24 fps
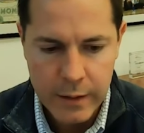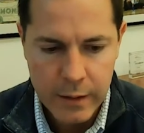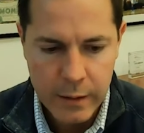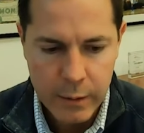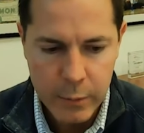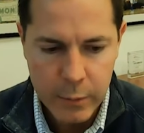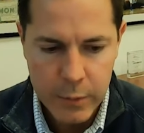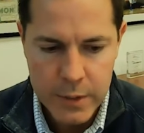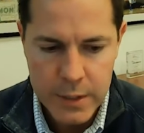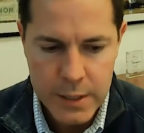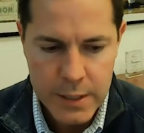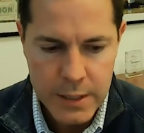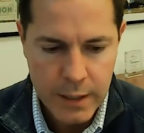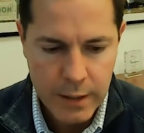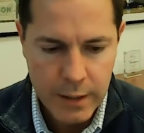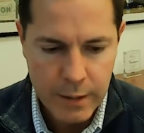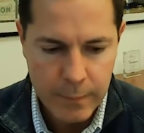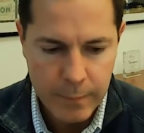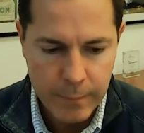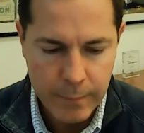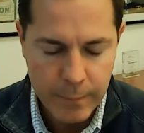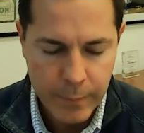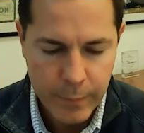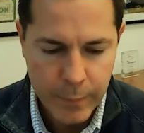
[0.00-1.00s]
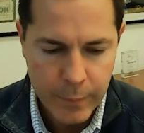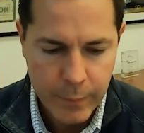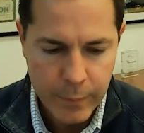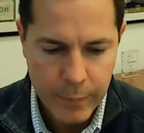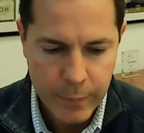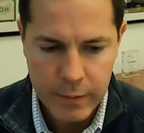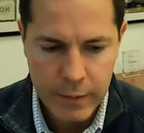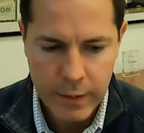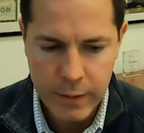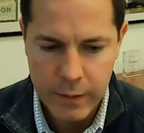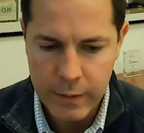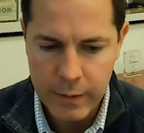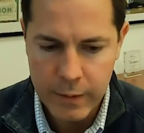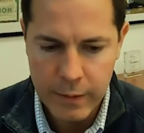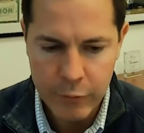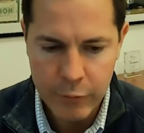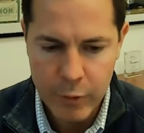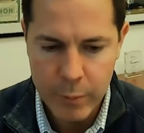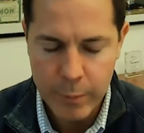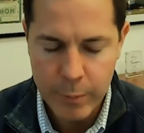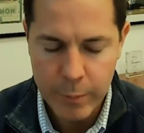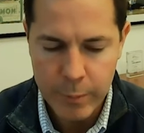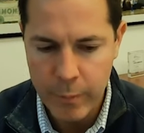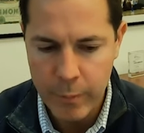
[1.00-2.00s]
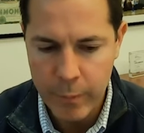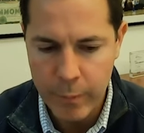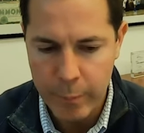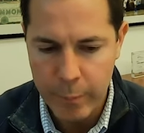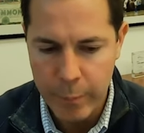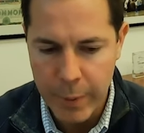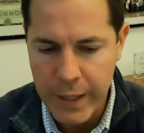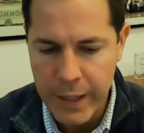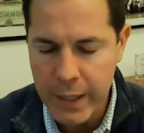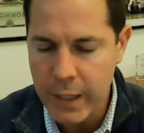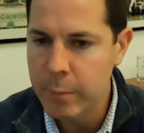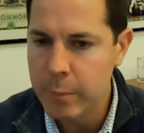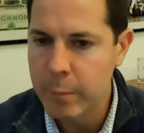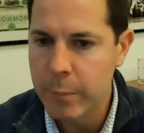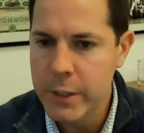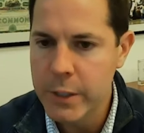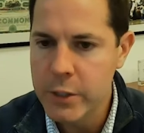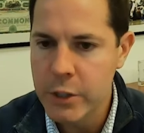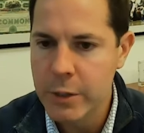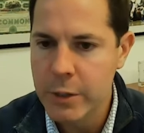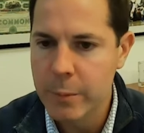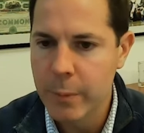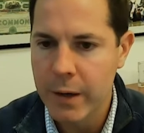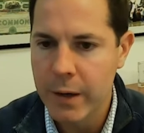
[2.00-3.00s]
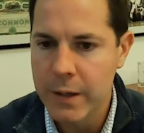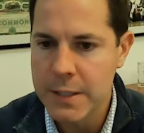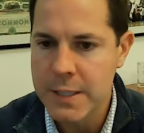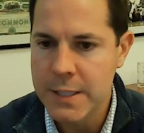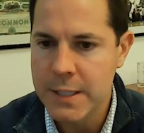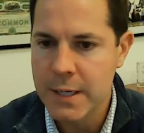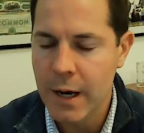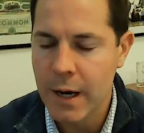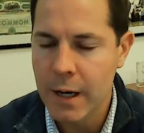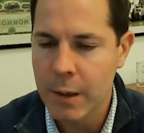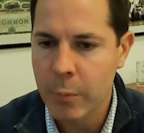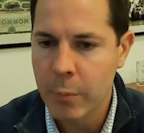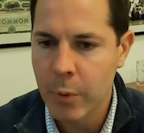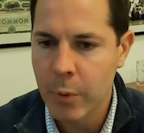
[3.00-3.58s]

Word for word: It was um, kind of every bank bitching about its stock